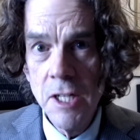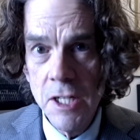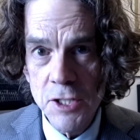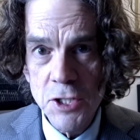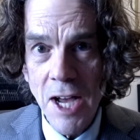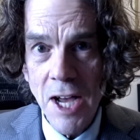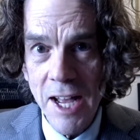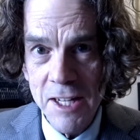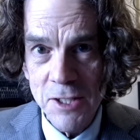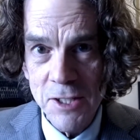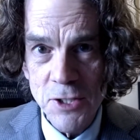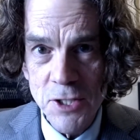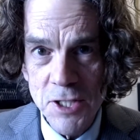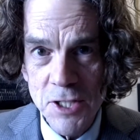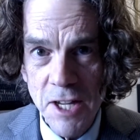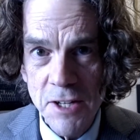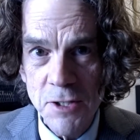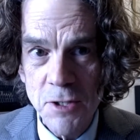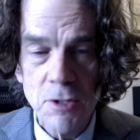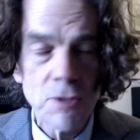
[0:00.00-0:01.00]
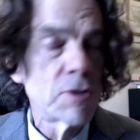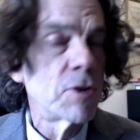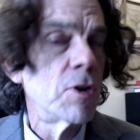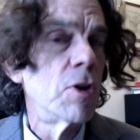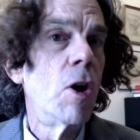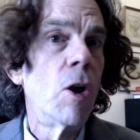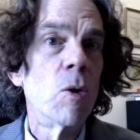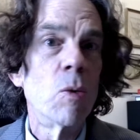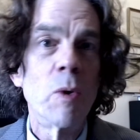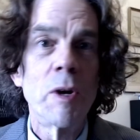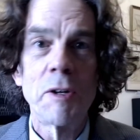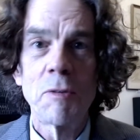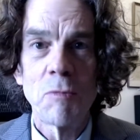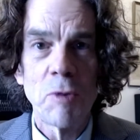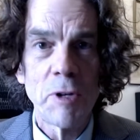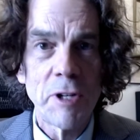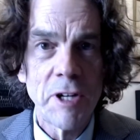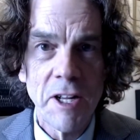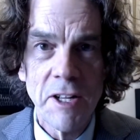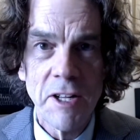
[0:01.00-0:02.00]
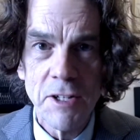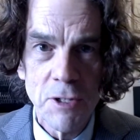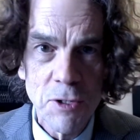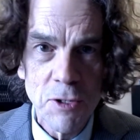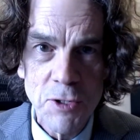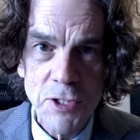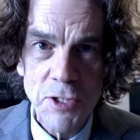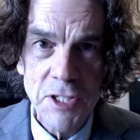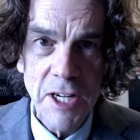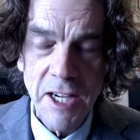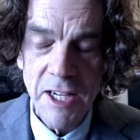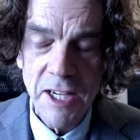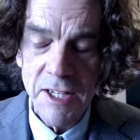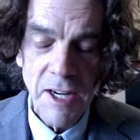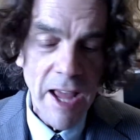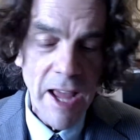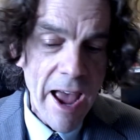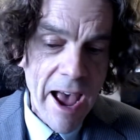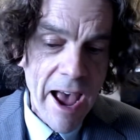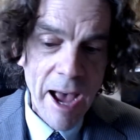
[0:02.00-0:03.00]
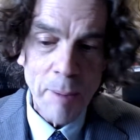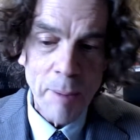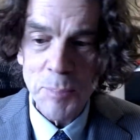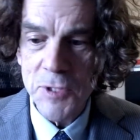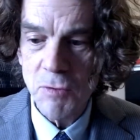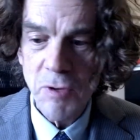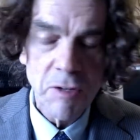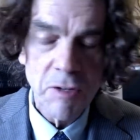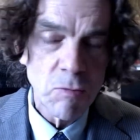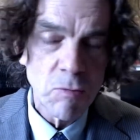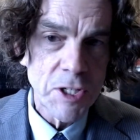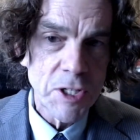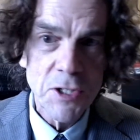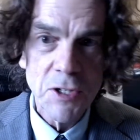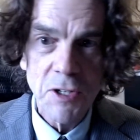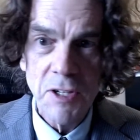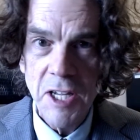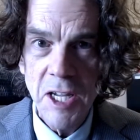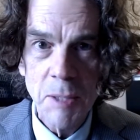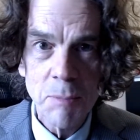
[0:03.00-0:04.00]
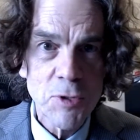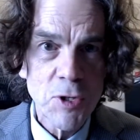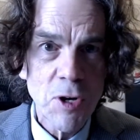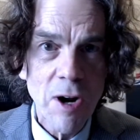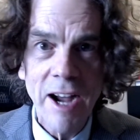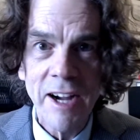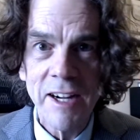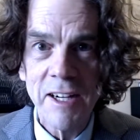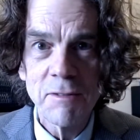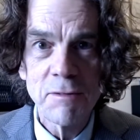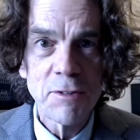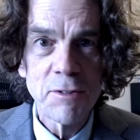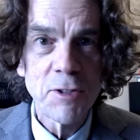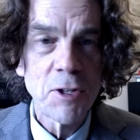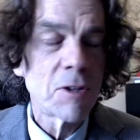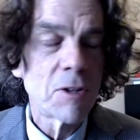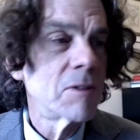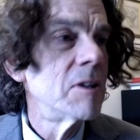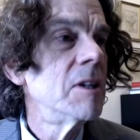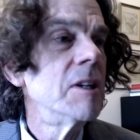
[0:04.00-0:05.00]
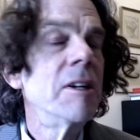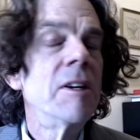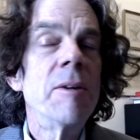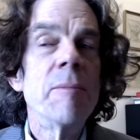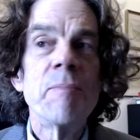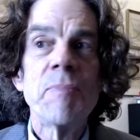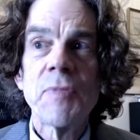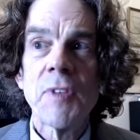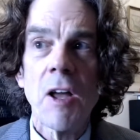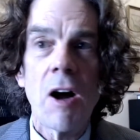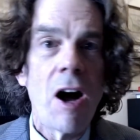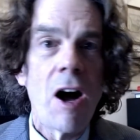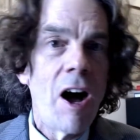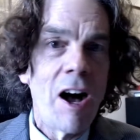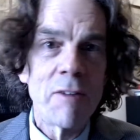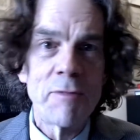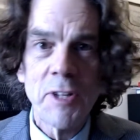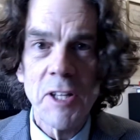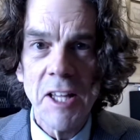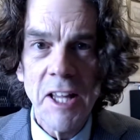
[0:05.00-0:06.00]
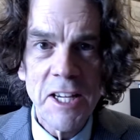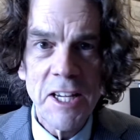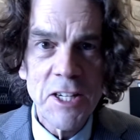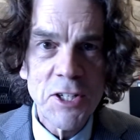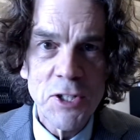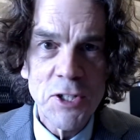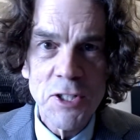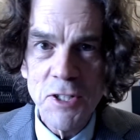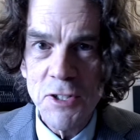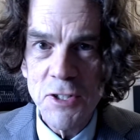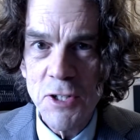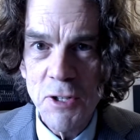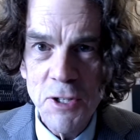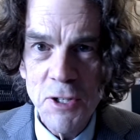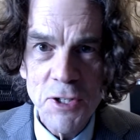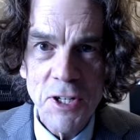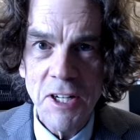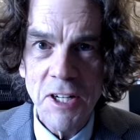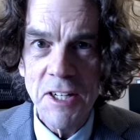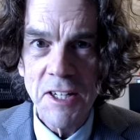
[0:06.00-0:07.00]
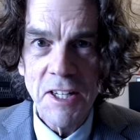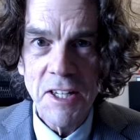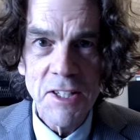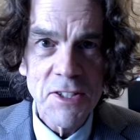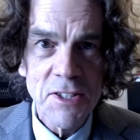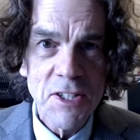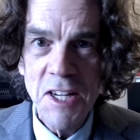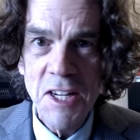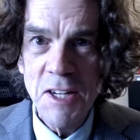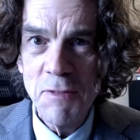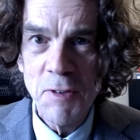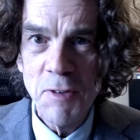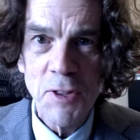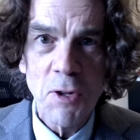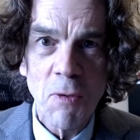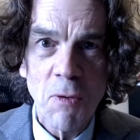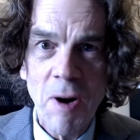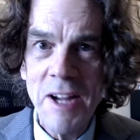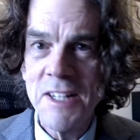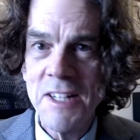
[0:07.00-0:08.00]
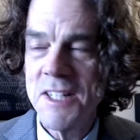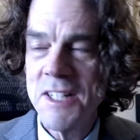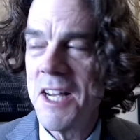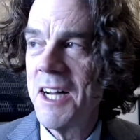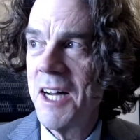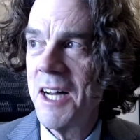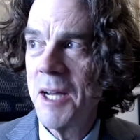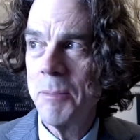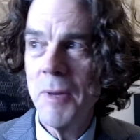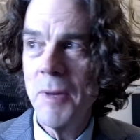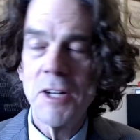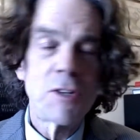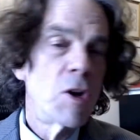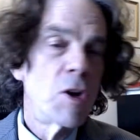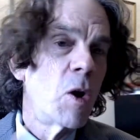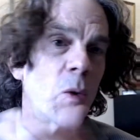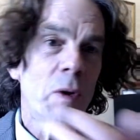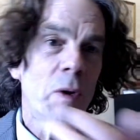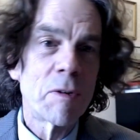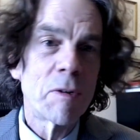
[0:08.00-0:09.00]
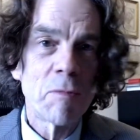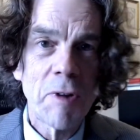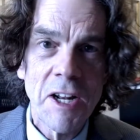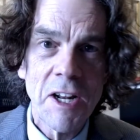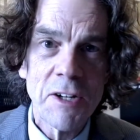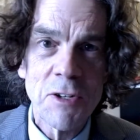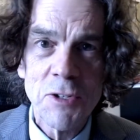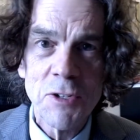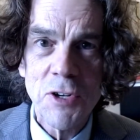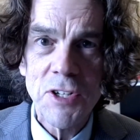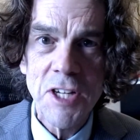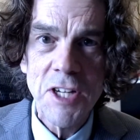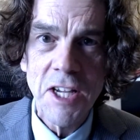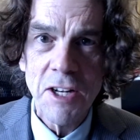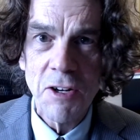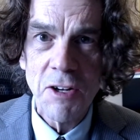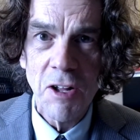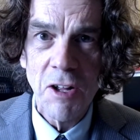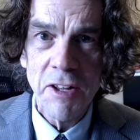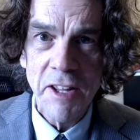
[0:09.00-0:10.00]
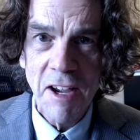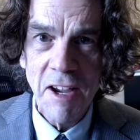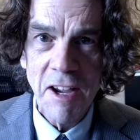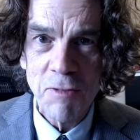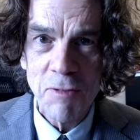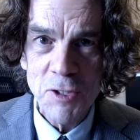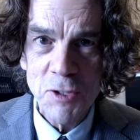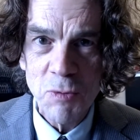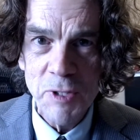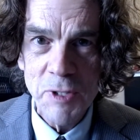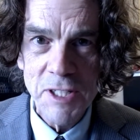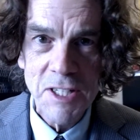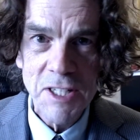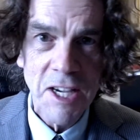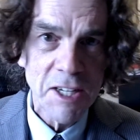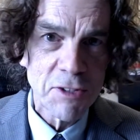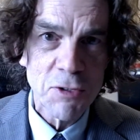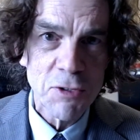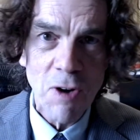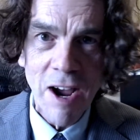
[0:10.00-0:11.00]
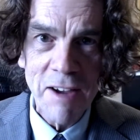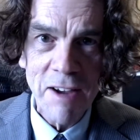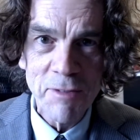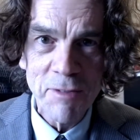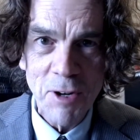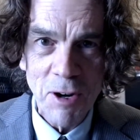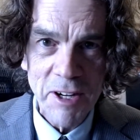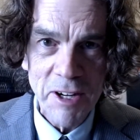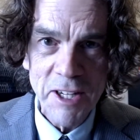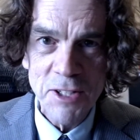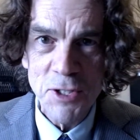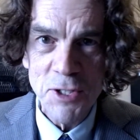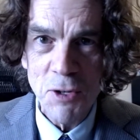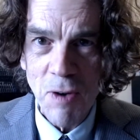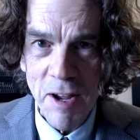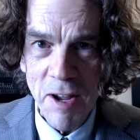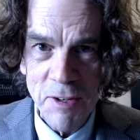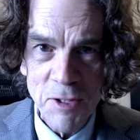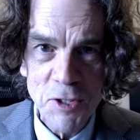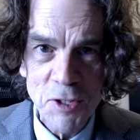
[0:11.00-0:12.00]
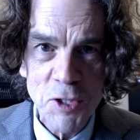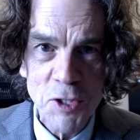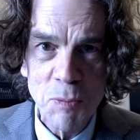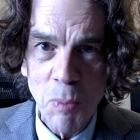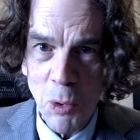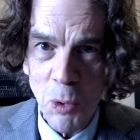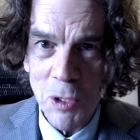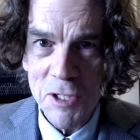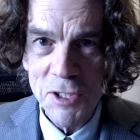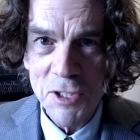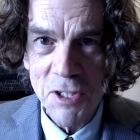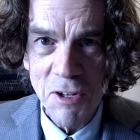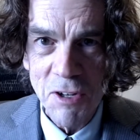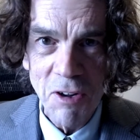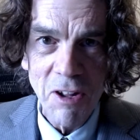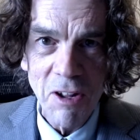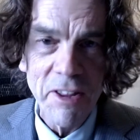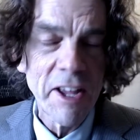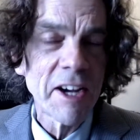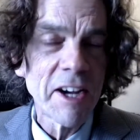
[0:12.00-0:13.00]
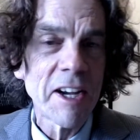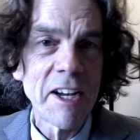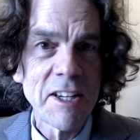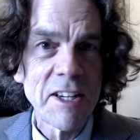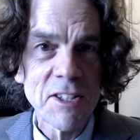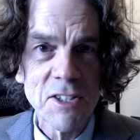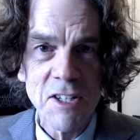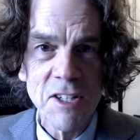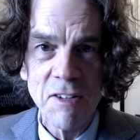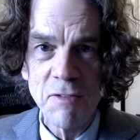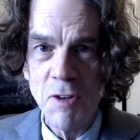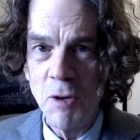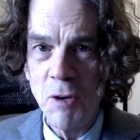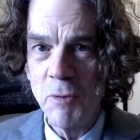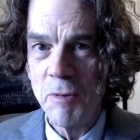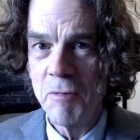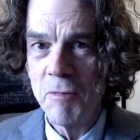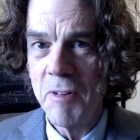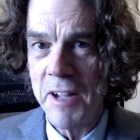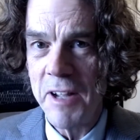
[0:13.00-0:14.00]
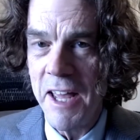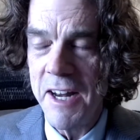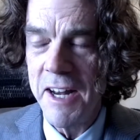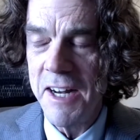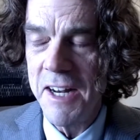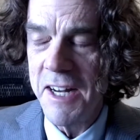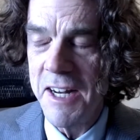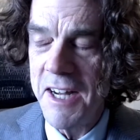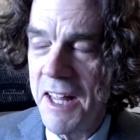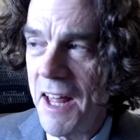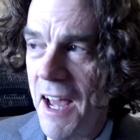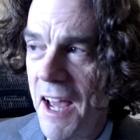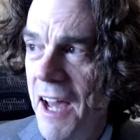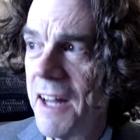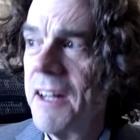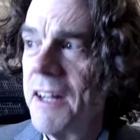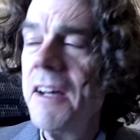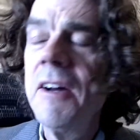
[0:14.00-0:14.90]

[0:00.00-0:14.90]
child-centered. No one would understand apps in which you keep track of your ovulation so that you can conceive at the right time, and no one would understand all the efforts we take driving our kids around to sports and all that kind of stuff. No one would get any of that.